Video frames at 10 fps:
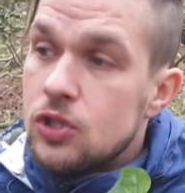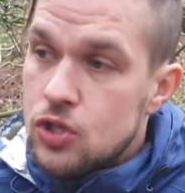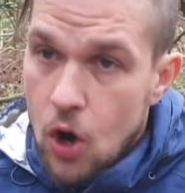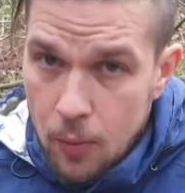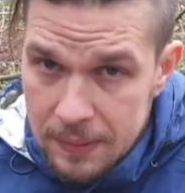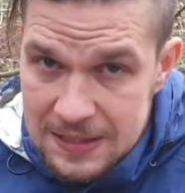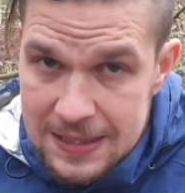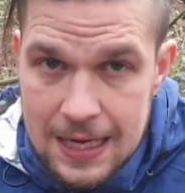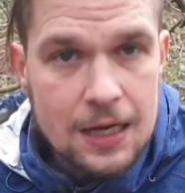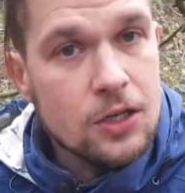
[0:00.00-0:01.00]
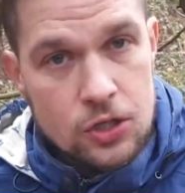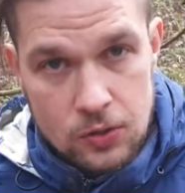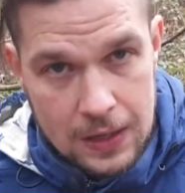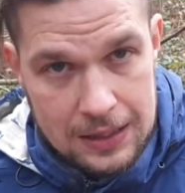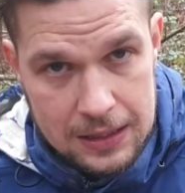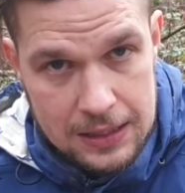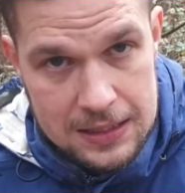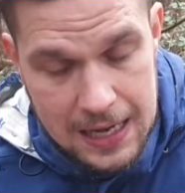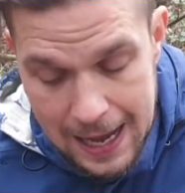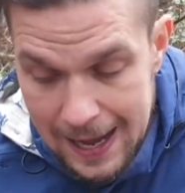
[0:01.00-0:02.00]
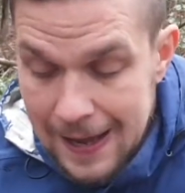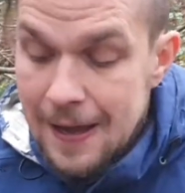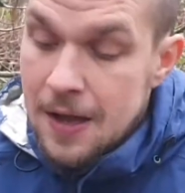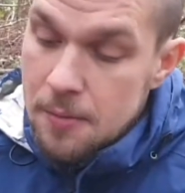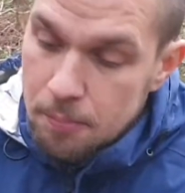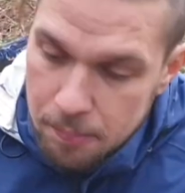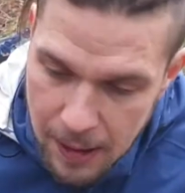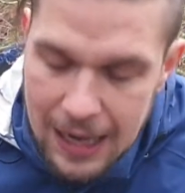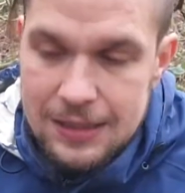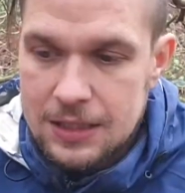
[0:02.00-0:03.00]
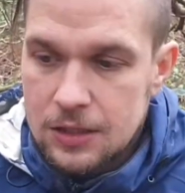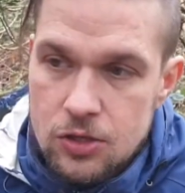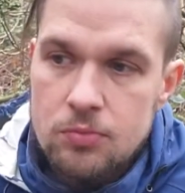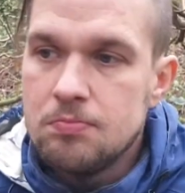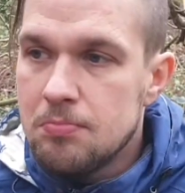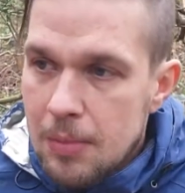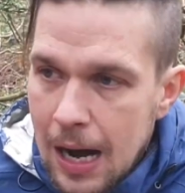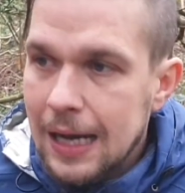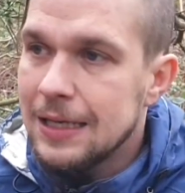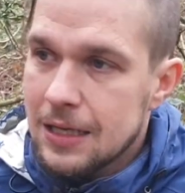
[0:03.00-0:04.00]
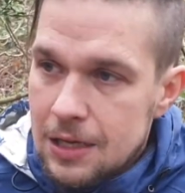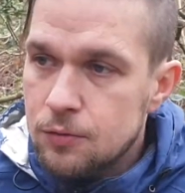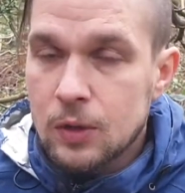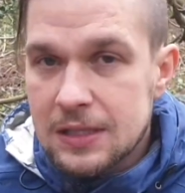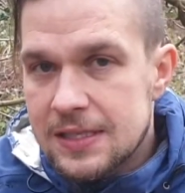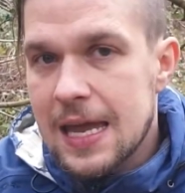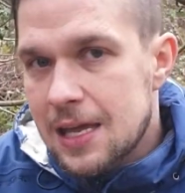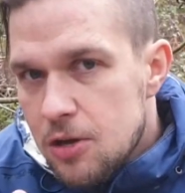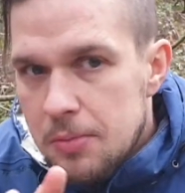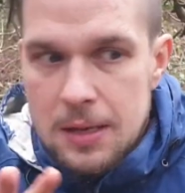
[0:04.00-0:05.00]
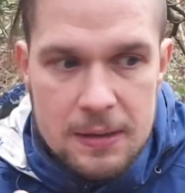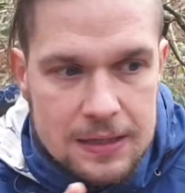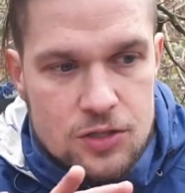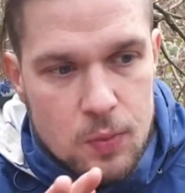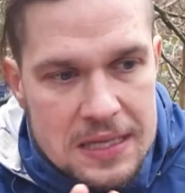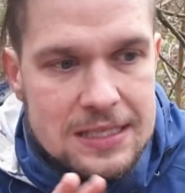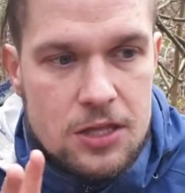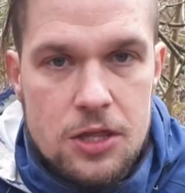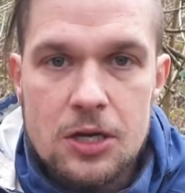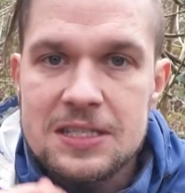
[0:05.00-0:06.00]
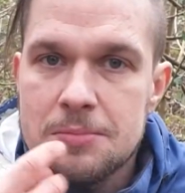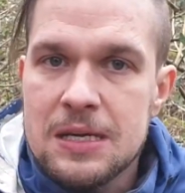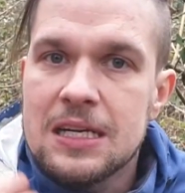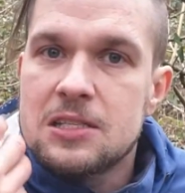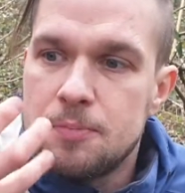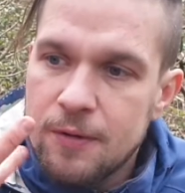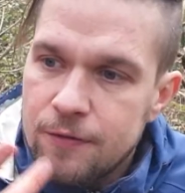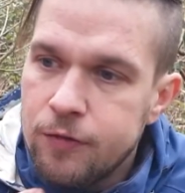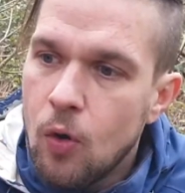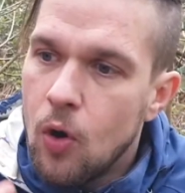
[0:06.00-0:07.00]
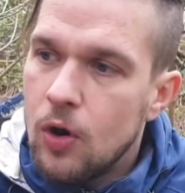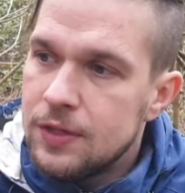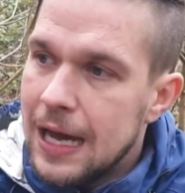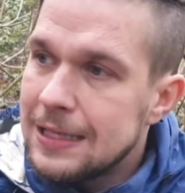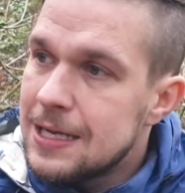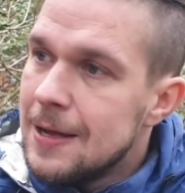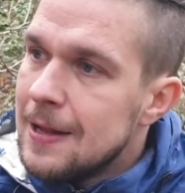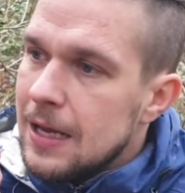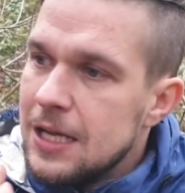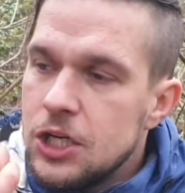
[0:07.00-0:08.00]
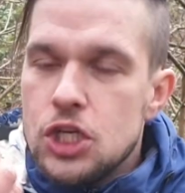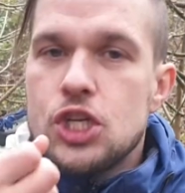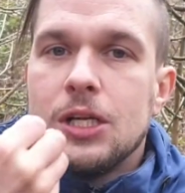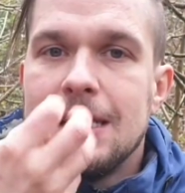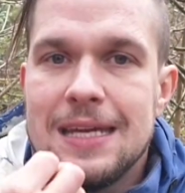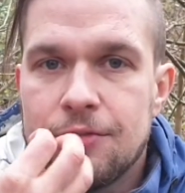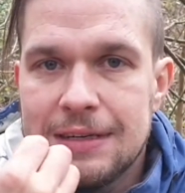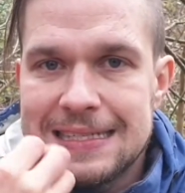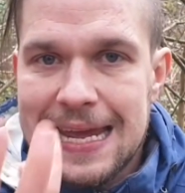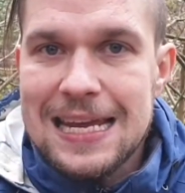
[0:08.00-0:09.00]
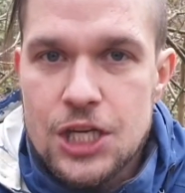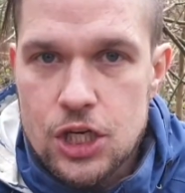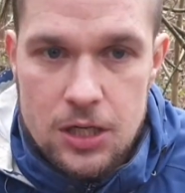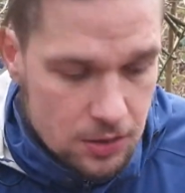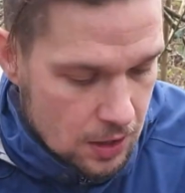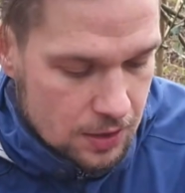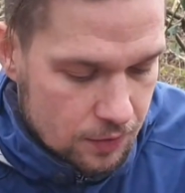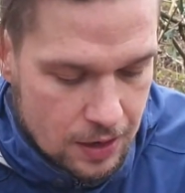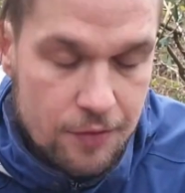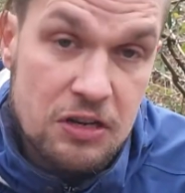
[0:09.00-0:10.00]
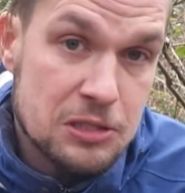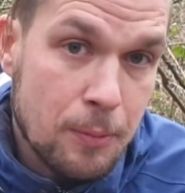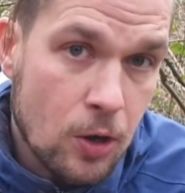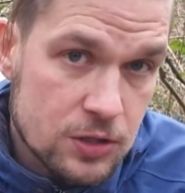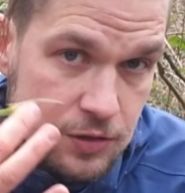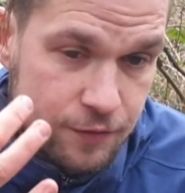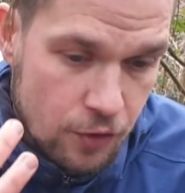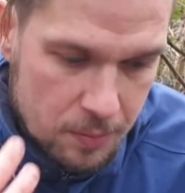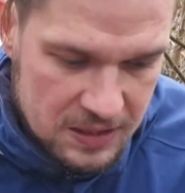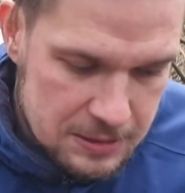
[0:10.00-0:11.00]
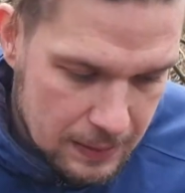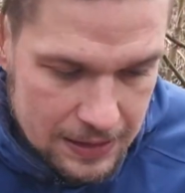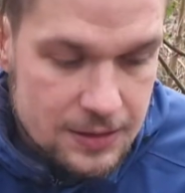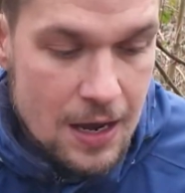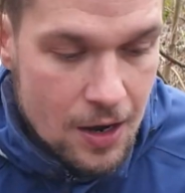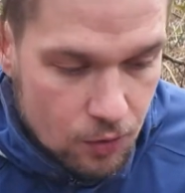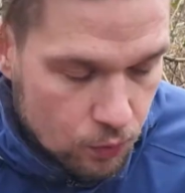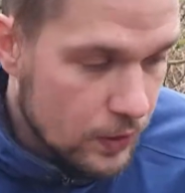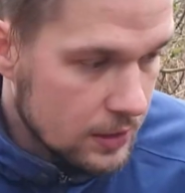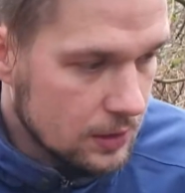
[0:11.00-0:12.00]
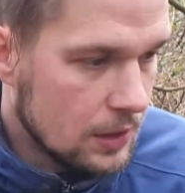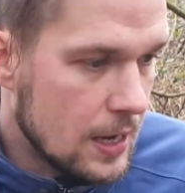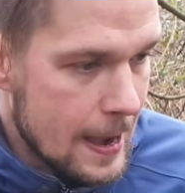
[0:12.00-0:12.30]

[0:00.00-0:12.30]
don't be scared, you're not gonna die, but it will take you maybe 20-30 minutes before that initial irritation response from this plant will